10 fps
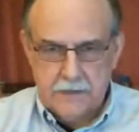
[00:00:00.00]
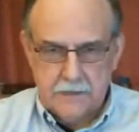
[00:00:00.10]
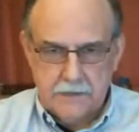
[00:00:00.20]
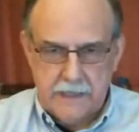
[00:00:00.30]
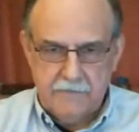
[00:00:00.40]

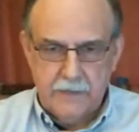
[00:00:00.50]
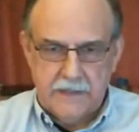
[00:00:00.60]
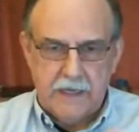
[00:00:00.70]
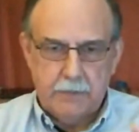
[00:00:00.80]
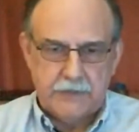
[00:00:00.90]
gave me the
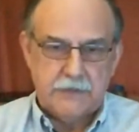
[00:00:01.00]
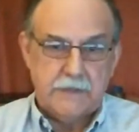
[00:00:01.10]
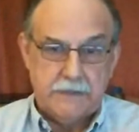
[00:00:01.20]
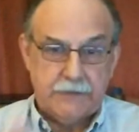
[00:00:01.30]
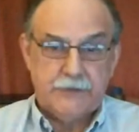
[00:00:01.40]
opportunity
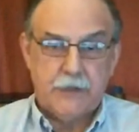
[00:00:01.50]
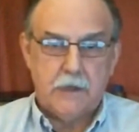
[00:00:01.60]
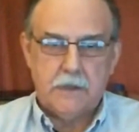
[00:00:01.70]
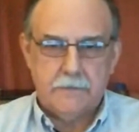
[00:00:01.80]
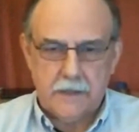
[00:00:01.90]
to
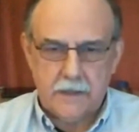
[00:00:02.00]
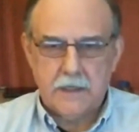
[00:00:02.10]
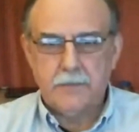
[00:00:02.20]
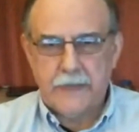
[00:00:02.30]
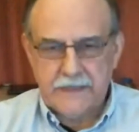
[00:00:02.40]
draw a
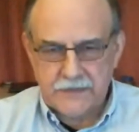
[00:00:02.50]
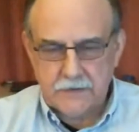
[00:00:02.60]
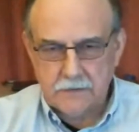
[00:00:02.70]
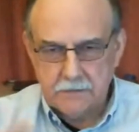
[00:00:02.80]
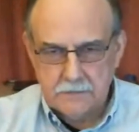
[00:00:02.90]
heart pacer
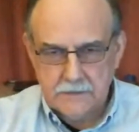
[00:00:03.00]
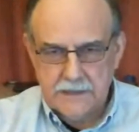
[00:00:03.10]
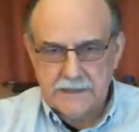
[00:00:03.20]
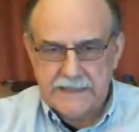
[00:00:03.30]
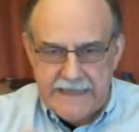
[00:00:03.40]

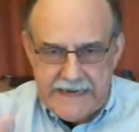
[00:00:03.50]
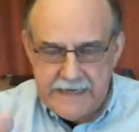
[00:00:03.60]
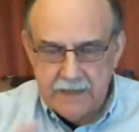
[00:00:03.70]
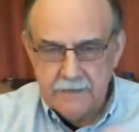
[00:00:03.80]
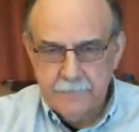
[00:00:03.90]

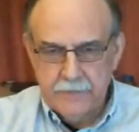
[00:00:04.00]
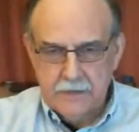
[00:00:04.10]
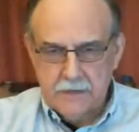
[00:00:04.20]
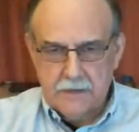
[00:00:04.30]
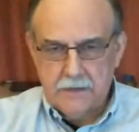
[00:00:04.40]
lead
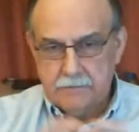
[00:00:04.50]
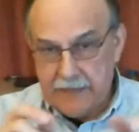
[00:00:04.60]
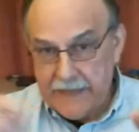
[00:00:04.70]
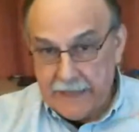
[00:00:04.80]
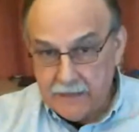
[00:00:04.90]
by
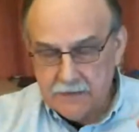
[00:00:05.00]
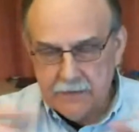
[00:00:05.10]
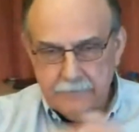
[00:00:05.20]
hand.